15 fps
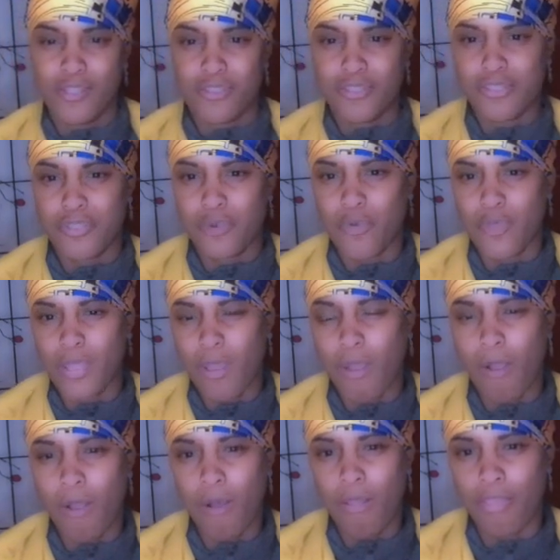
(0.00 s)
so we
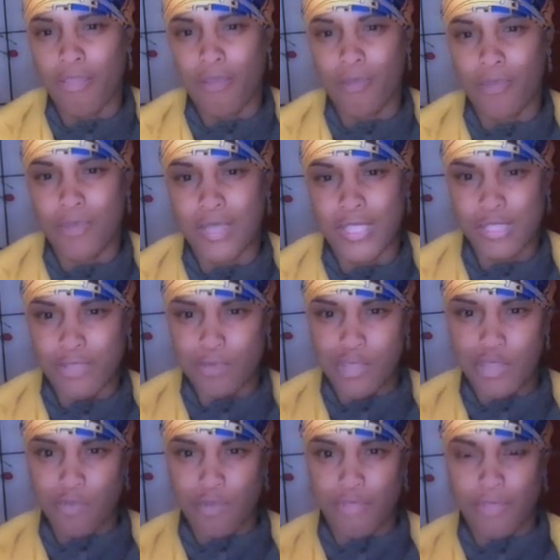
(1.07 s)
call them and
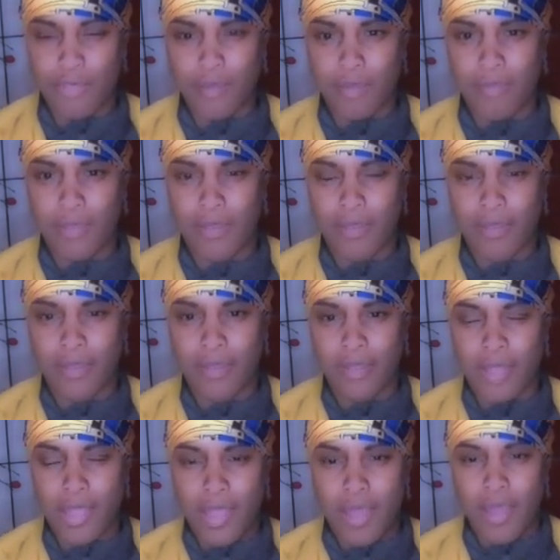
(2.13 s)
speak with them.
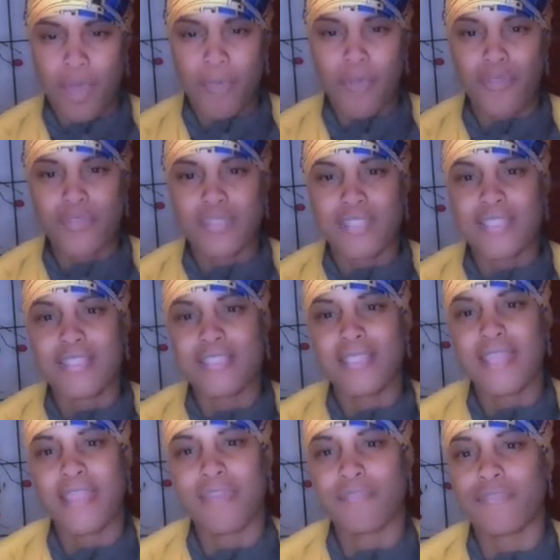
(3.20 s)
A person doesn't
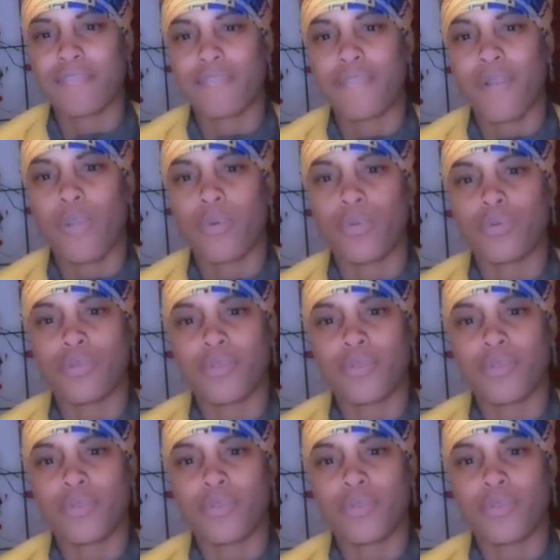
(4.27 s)
have a phone,